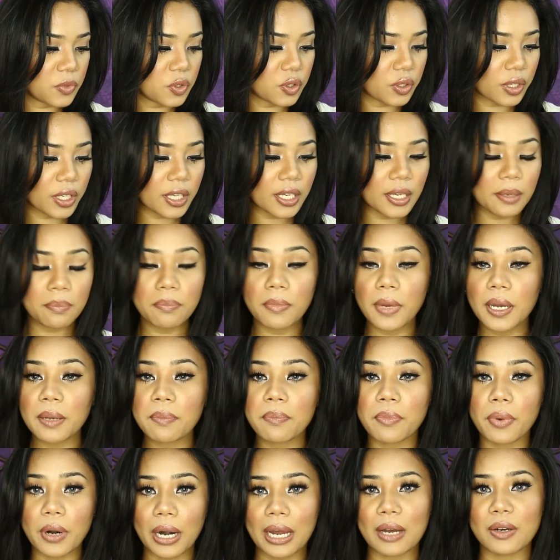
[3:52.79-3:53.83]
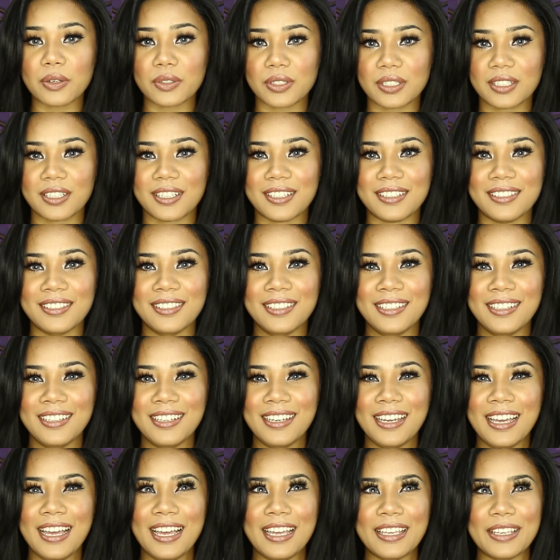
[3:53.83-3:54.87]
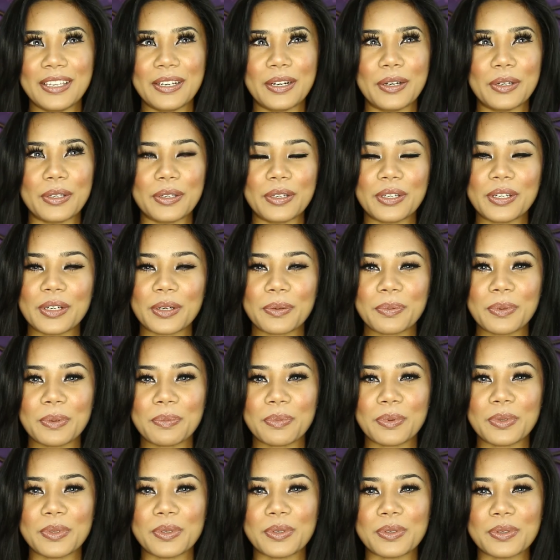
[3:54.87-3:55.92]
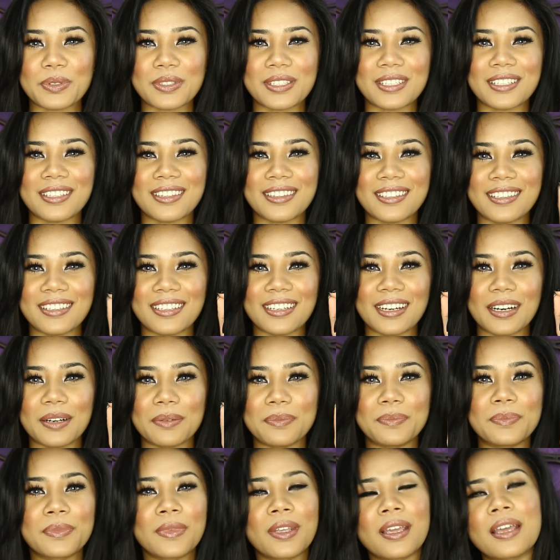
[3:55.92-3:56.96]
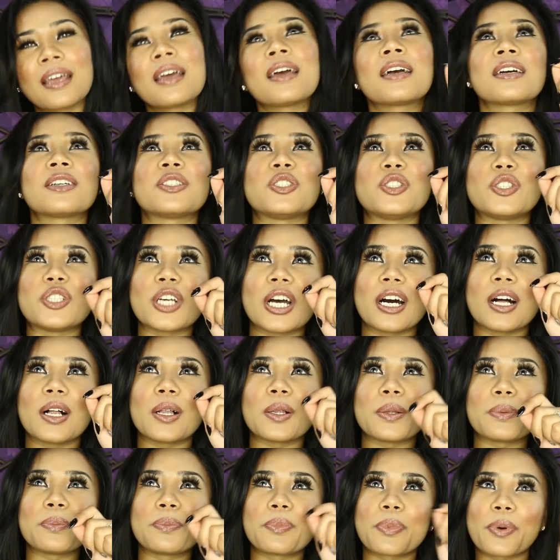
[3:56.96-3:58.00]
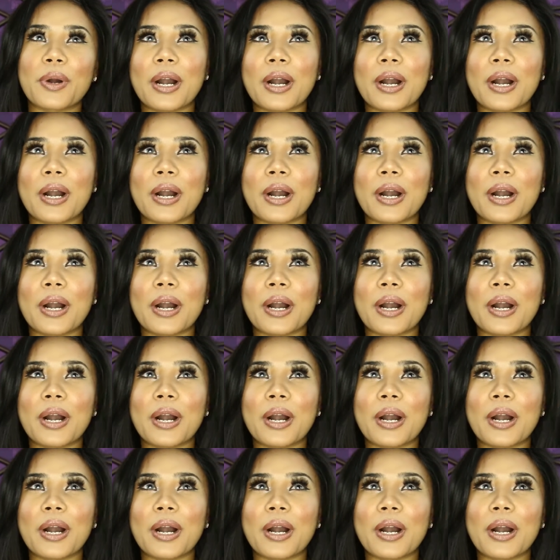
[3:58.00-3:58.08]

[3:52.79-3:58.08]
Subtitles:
To keep my brows in, you hear people using the gel